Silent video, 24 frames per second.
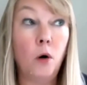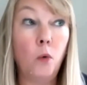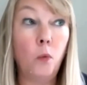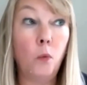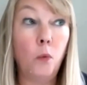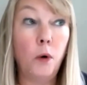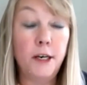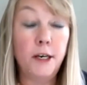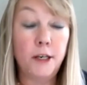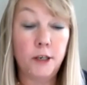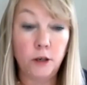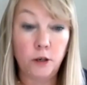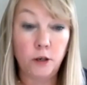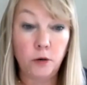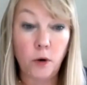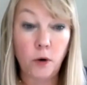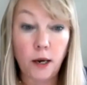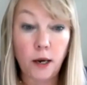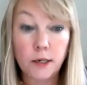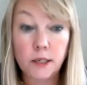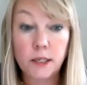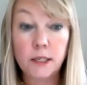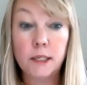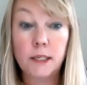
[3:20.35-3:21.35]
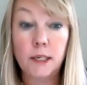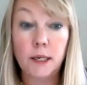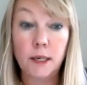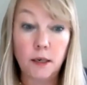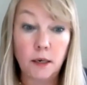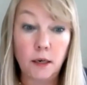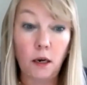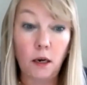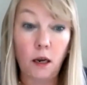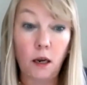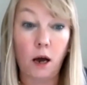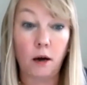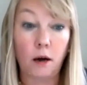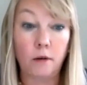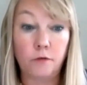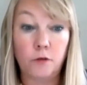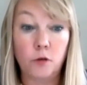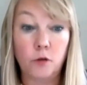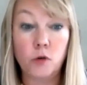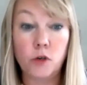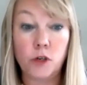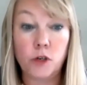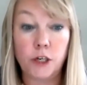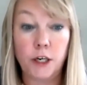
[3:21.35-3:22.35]
We do still,
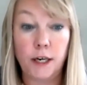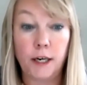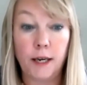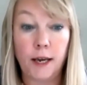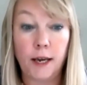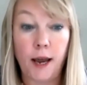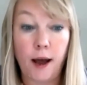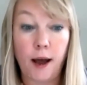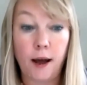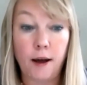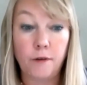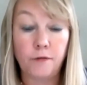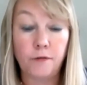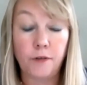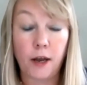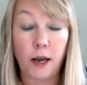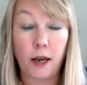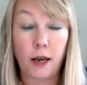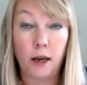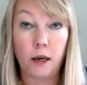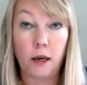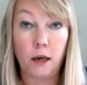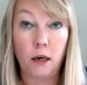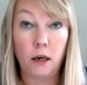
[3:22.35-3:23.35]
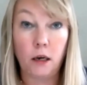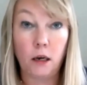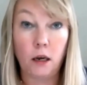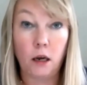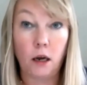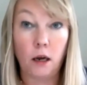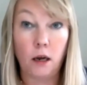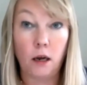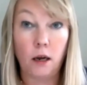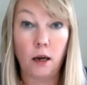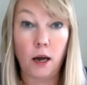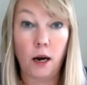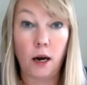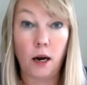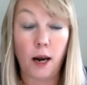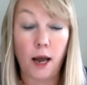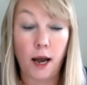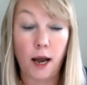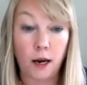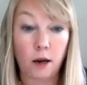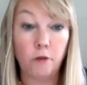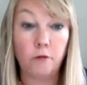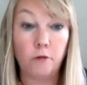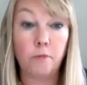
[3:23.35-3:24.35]
unfortunately, have a
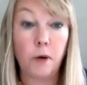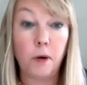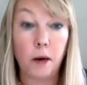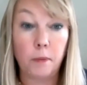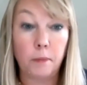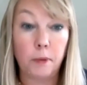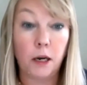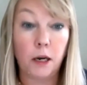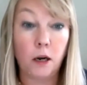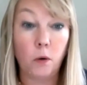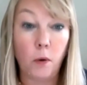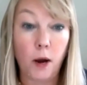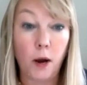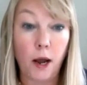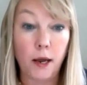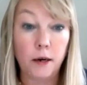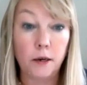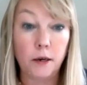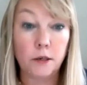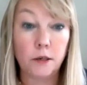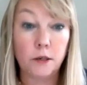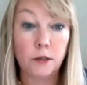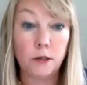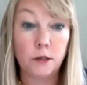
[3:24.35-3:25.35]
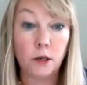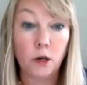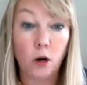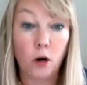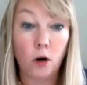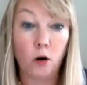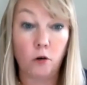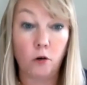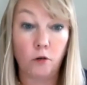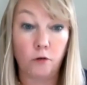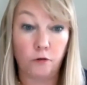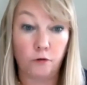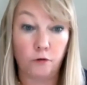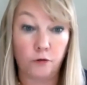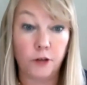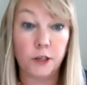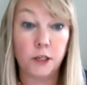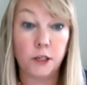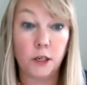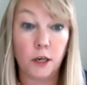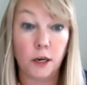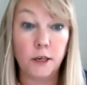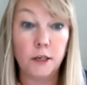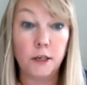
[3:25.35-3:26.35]
lack of public awareness of the
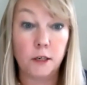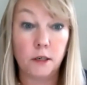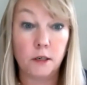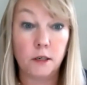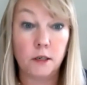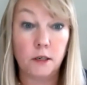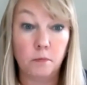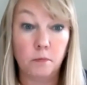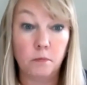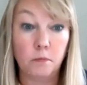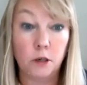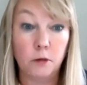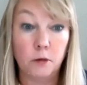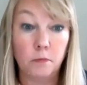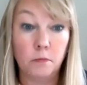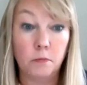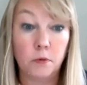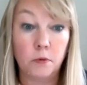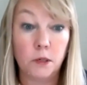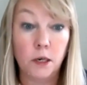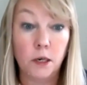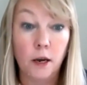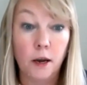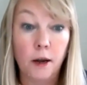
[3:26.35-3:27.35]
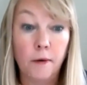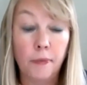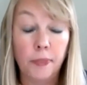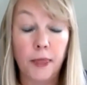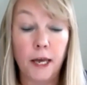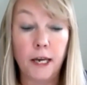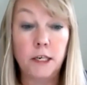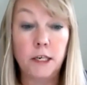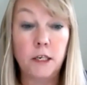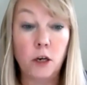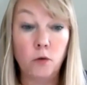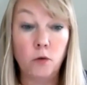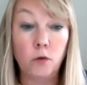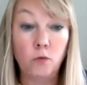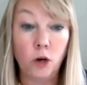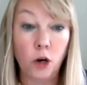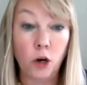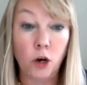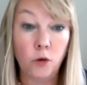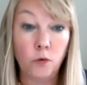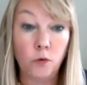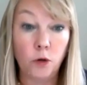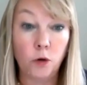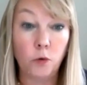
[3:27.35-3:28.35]
signs and symptoms. They don't
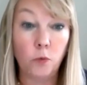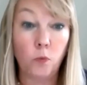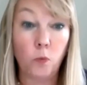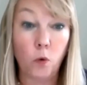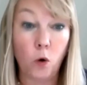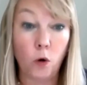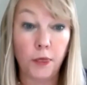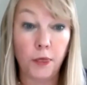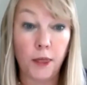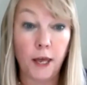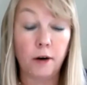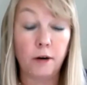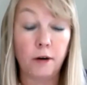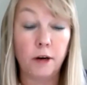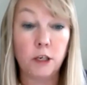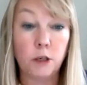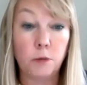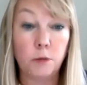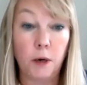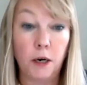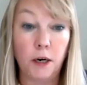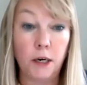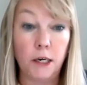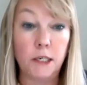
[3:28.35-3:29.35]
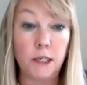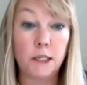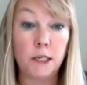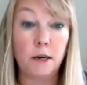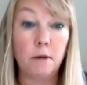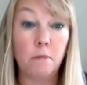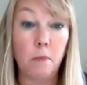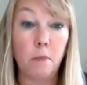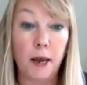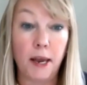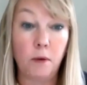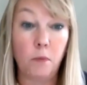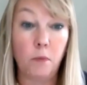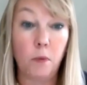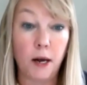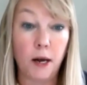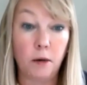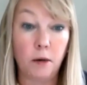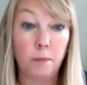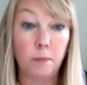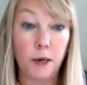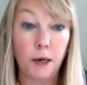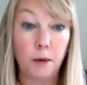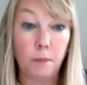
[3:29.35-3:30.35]
know that what they're experiencing may well
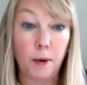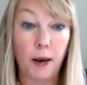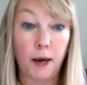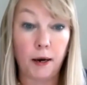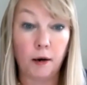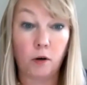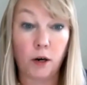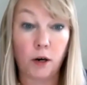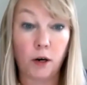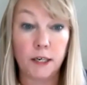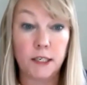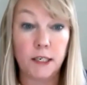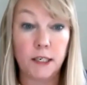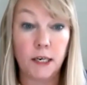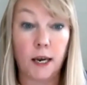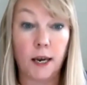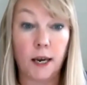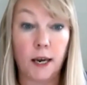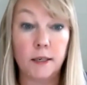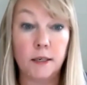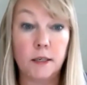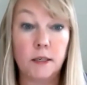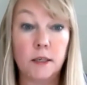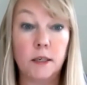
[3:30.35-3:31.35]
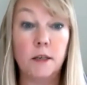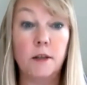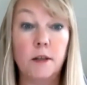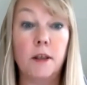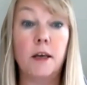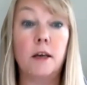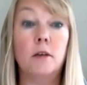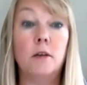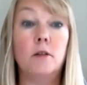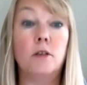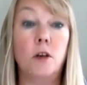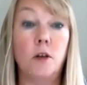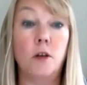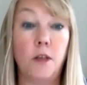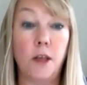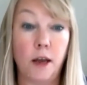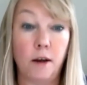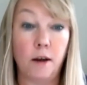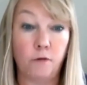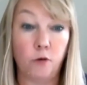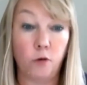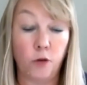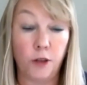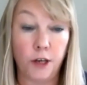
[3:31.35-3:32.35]
be pancreatic cancer, so
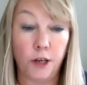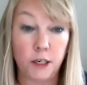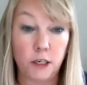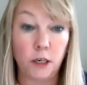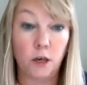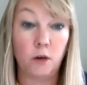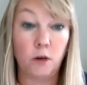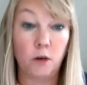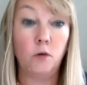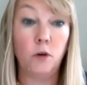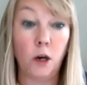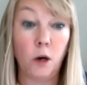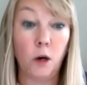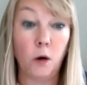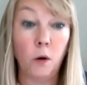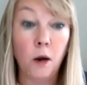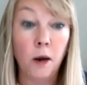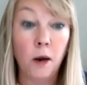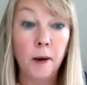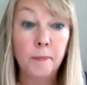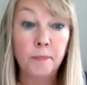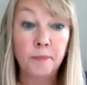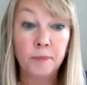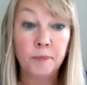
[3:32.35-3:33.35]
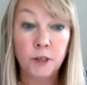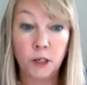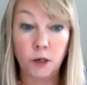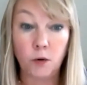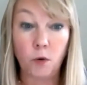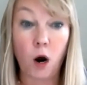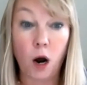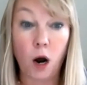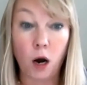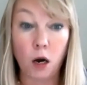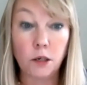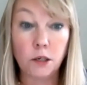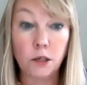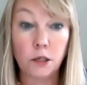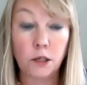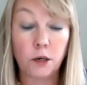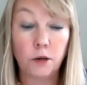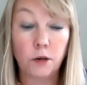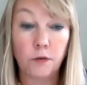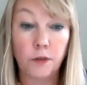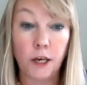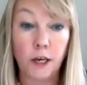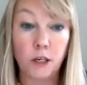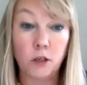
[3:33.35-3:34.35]
therefore they don't know to ask
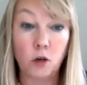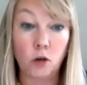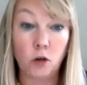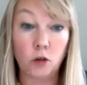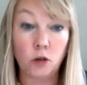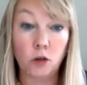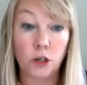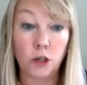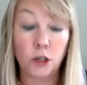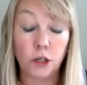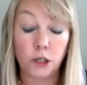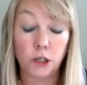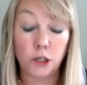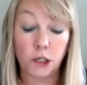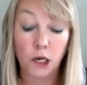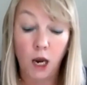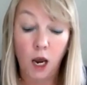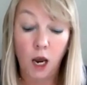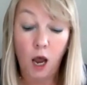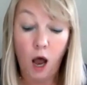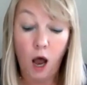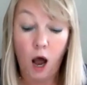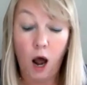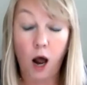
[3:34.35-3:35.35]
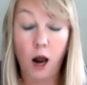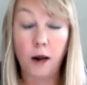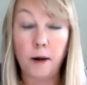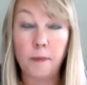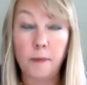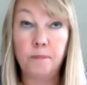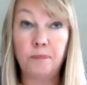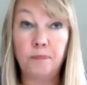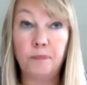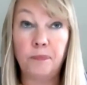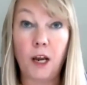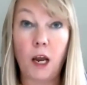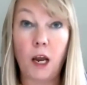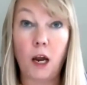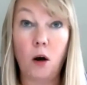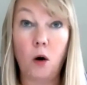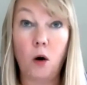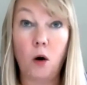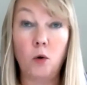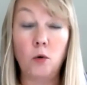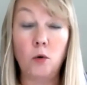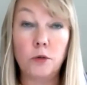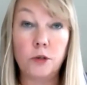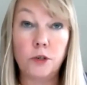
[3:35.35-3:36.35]
their doctors.
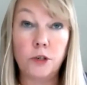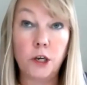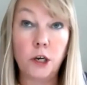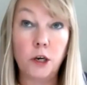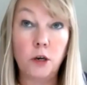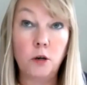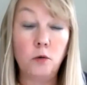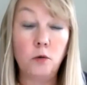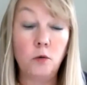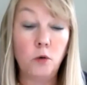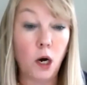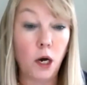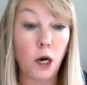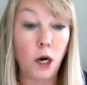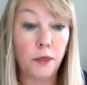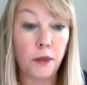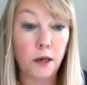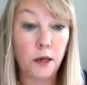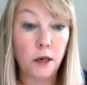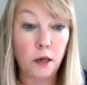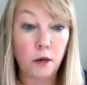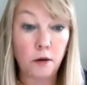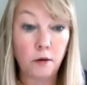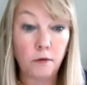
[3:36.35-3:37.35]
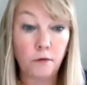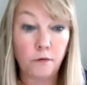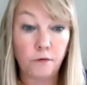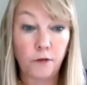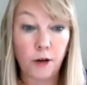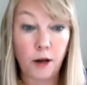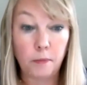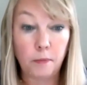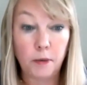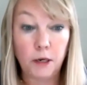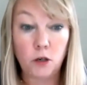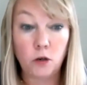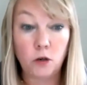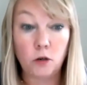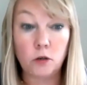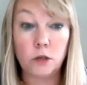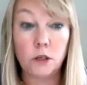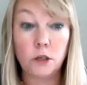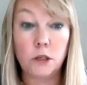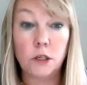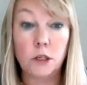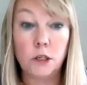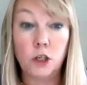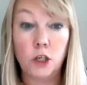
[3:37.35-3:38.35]
Also, the family
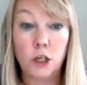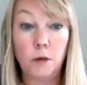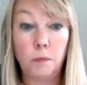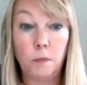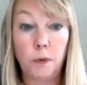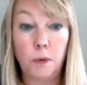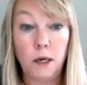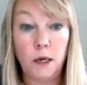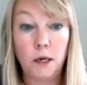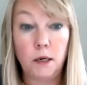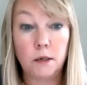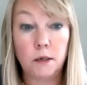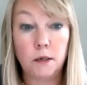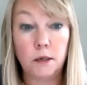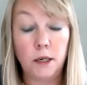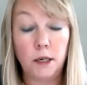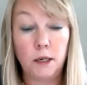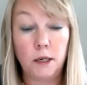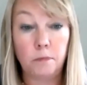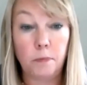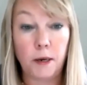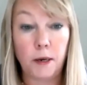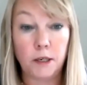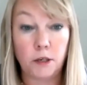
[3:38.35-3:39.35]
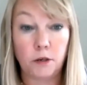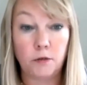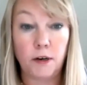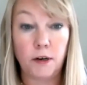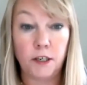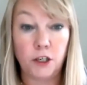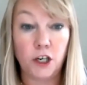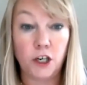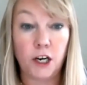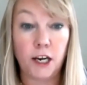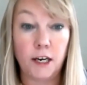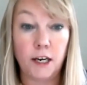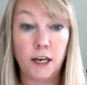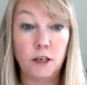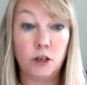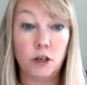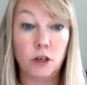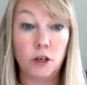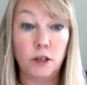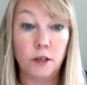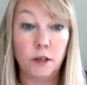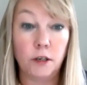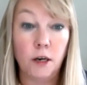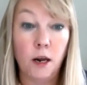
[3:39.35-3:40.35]
doctors and GPs need better
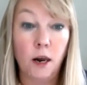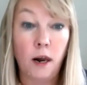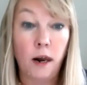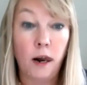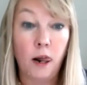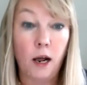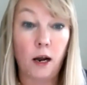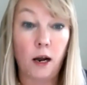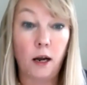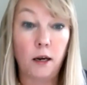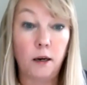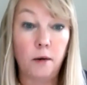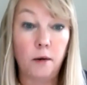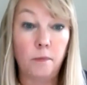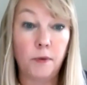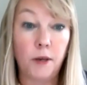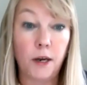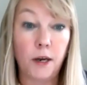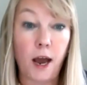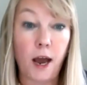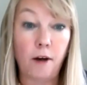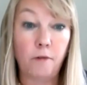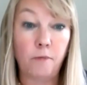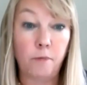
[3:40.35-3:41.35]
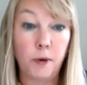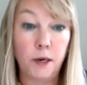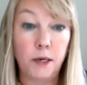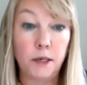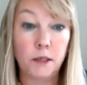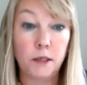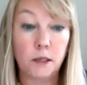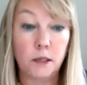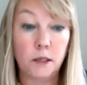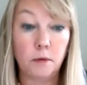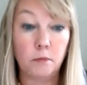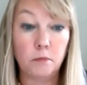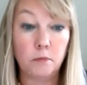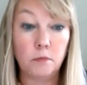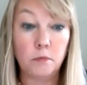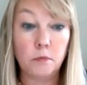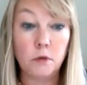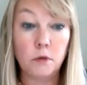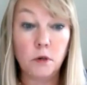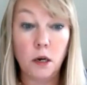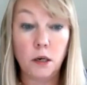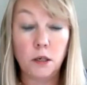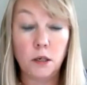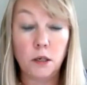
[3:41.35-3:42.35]
education. There have been
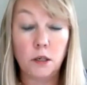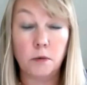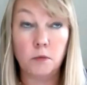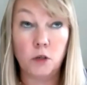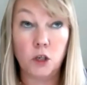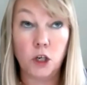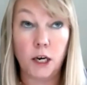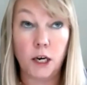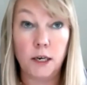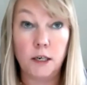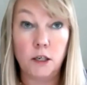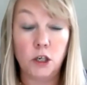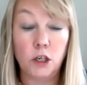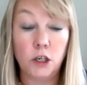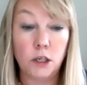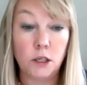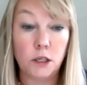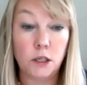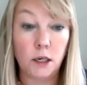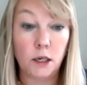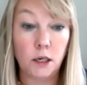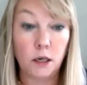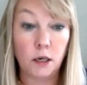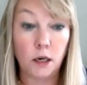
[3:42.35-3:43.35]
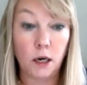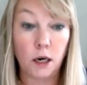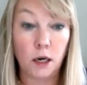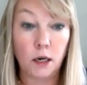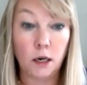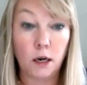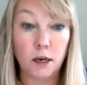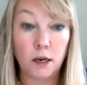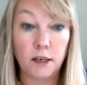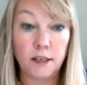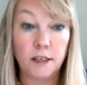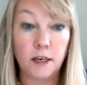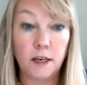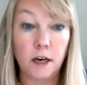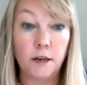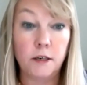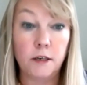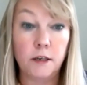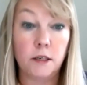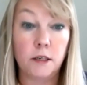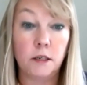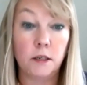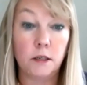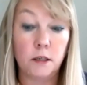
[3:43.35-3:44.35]
some changes in
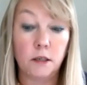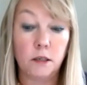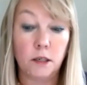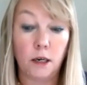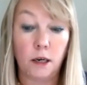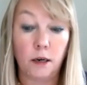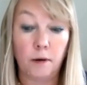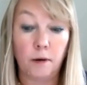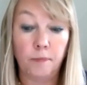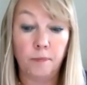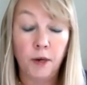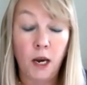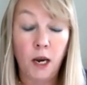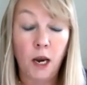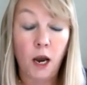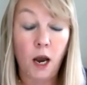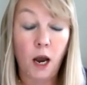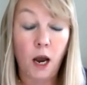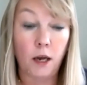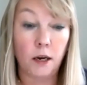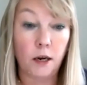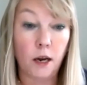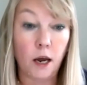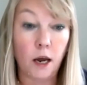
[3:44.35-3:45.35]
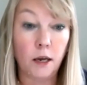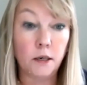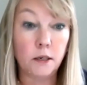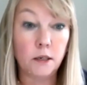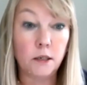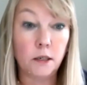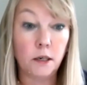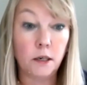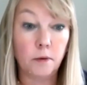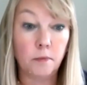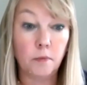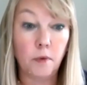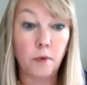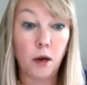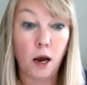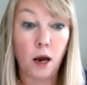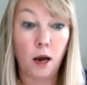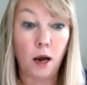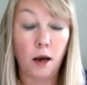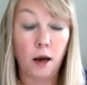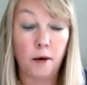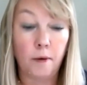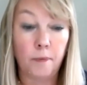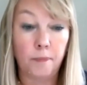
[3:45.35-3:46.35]
guidelines and
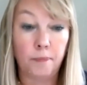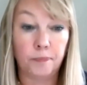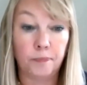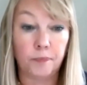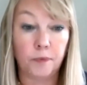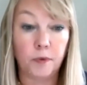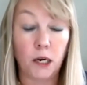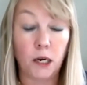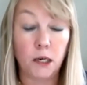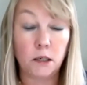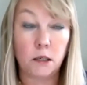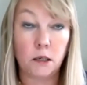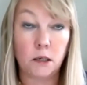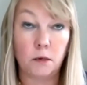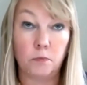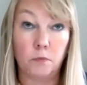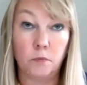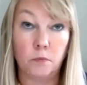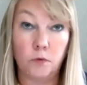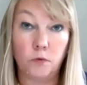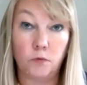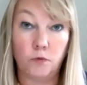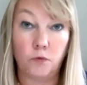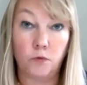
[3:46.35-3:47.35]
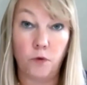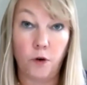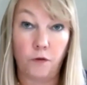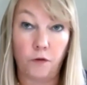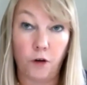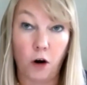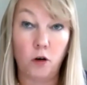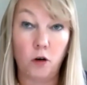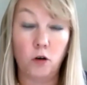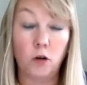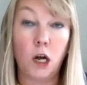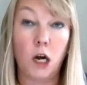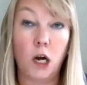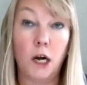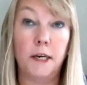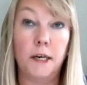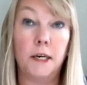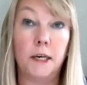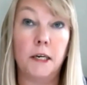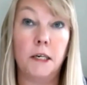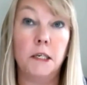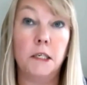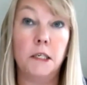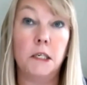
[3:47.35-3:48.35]
some referral
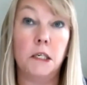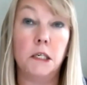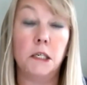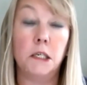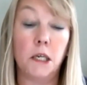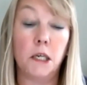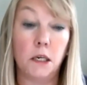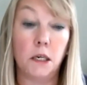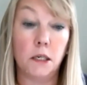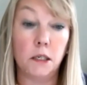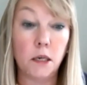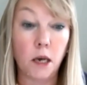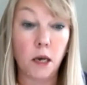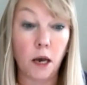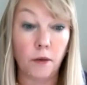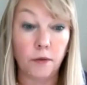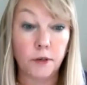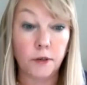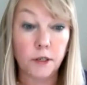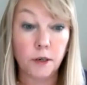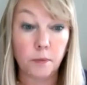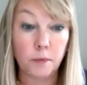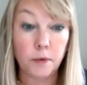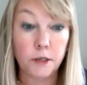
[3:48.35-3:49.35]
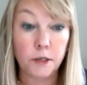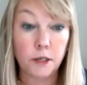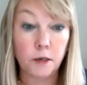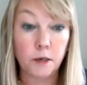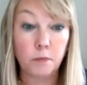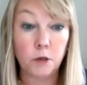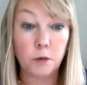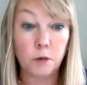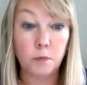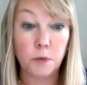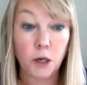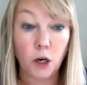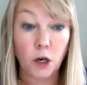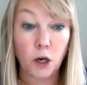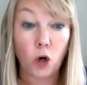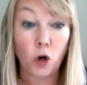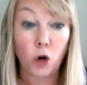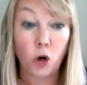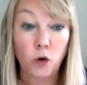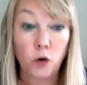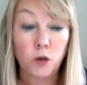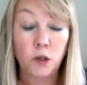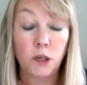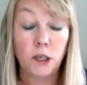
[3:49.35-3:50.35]
guidelines and some of the symptoms,
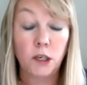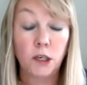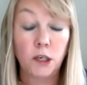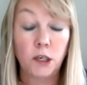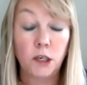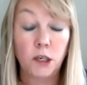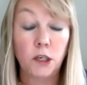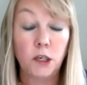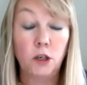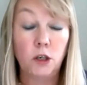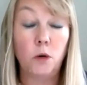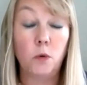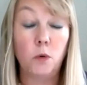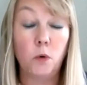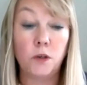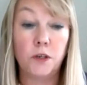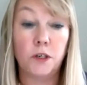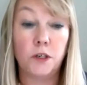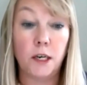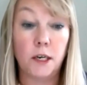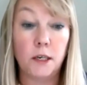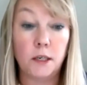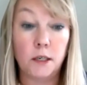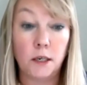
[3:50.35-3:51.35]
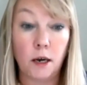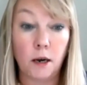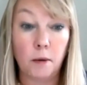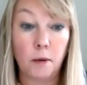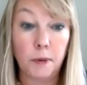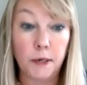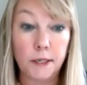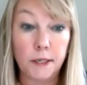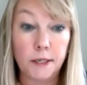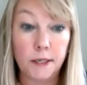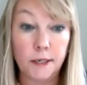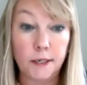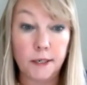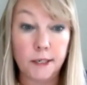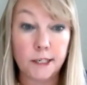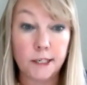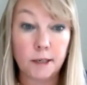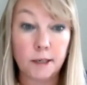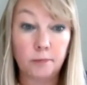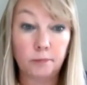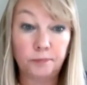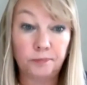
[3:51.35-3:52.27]
including new onset diabetes.